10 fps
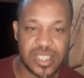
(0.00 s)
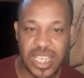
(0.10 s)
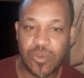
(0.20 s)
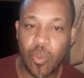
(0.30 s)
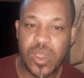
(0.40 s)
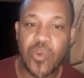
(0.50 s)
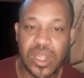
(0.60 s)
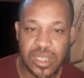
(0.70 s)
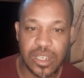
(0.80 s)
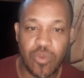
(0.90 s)
seeing what we
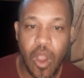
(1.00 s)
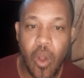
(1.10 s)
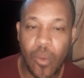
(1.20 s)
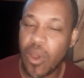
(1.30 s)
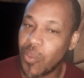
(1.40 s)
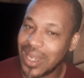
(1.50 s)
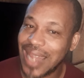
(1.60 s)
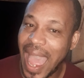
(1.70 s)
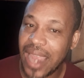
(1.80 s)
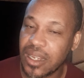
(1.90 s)
wanted to grow and what we
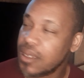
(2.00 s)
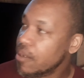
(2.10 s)
liked